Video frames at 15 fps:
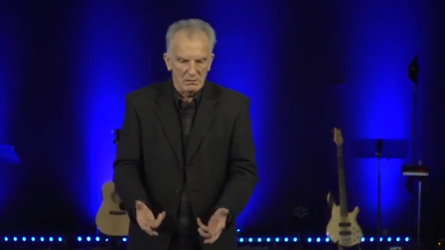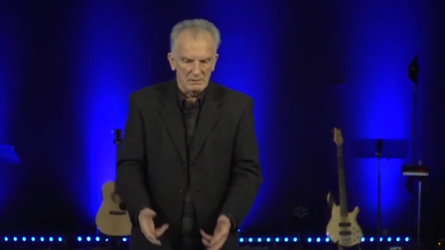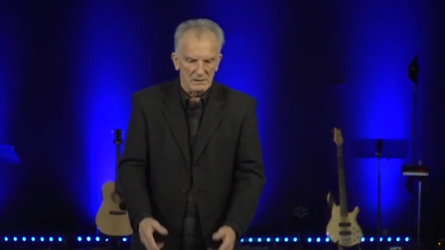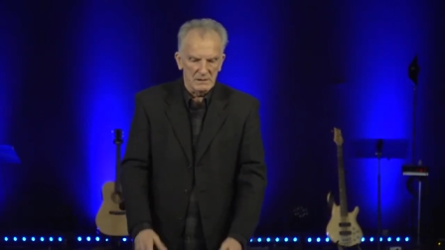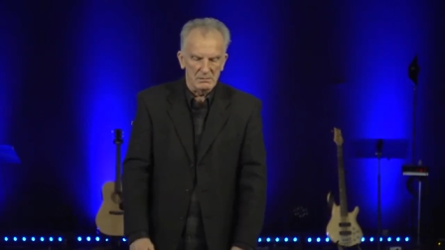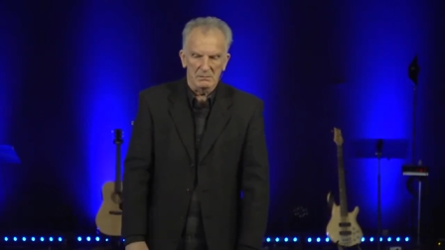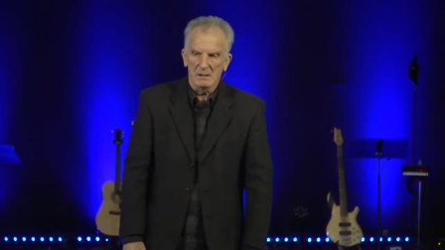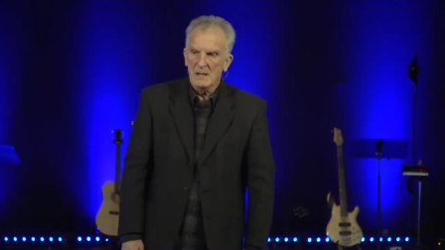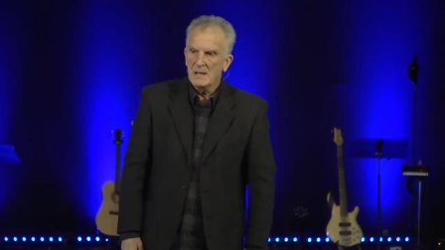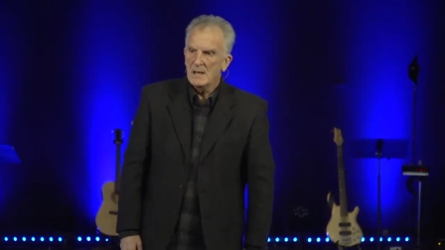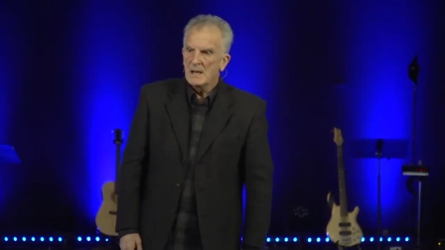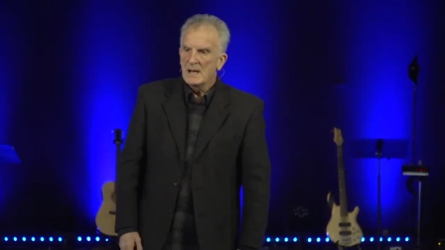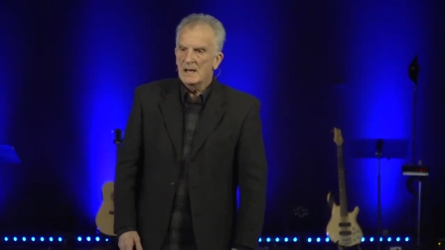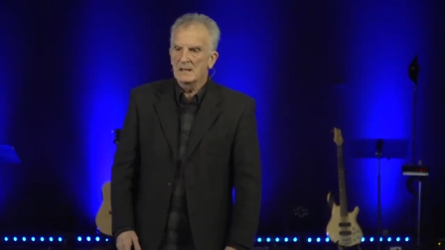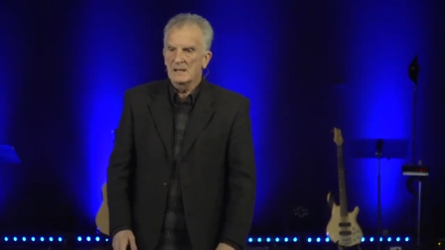near.
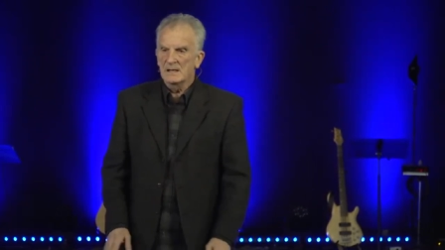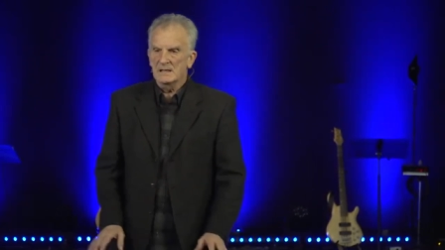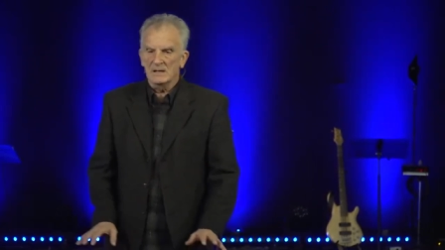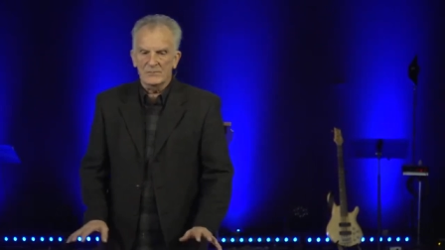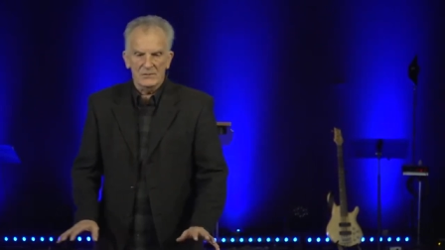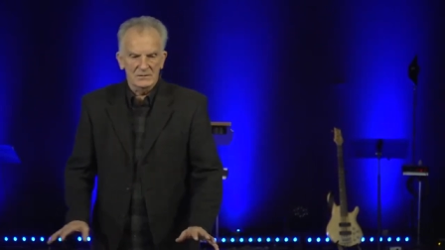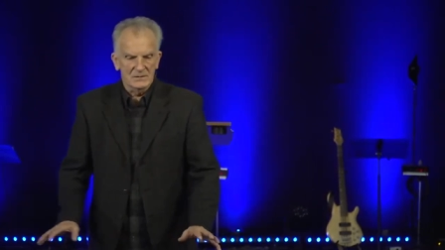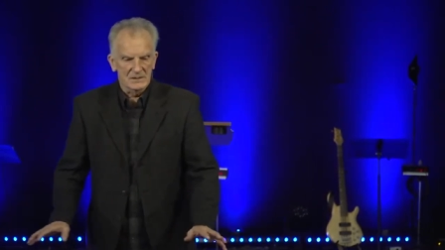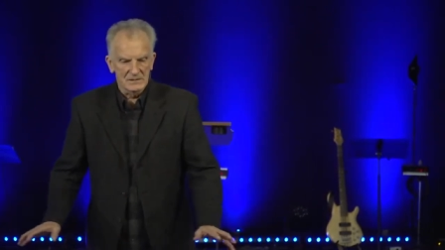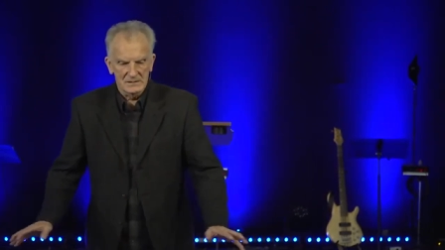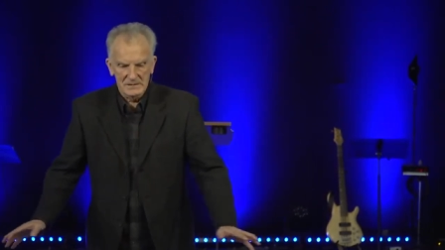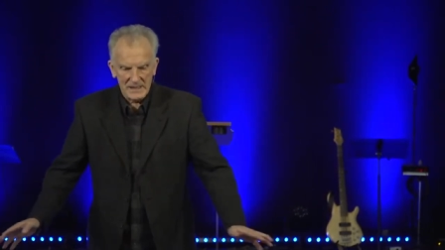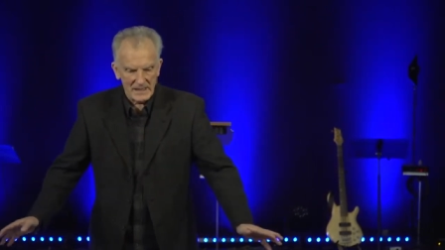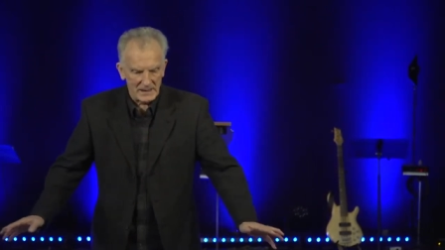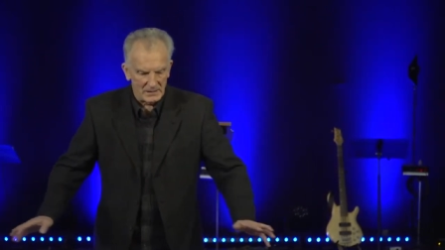And even
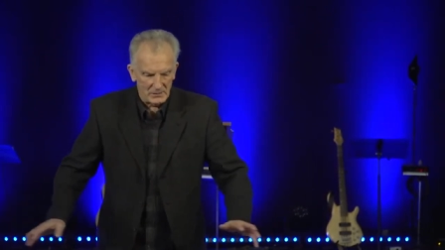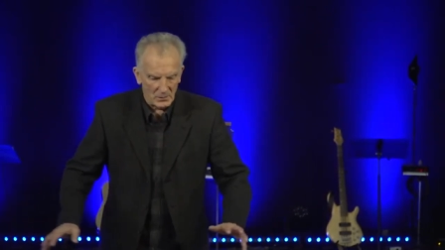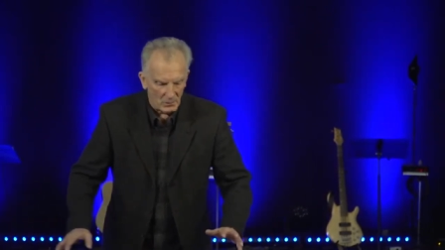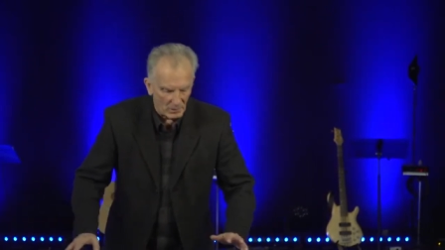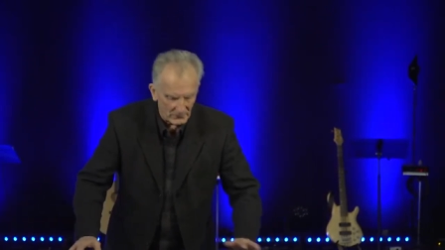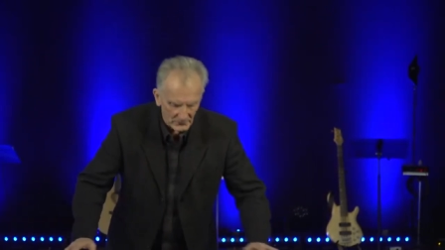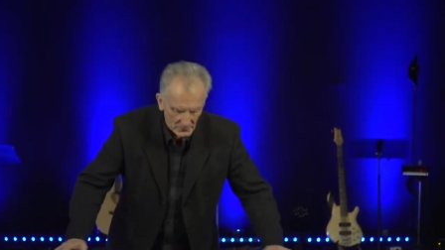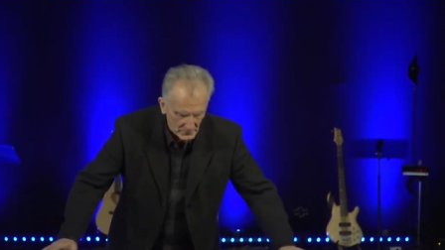today, and all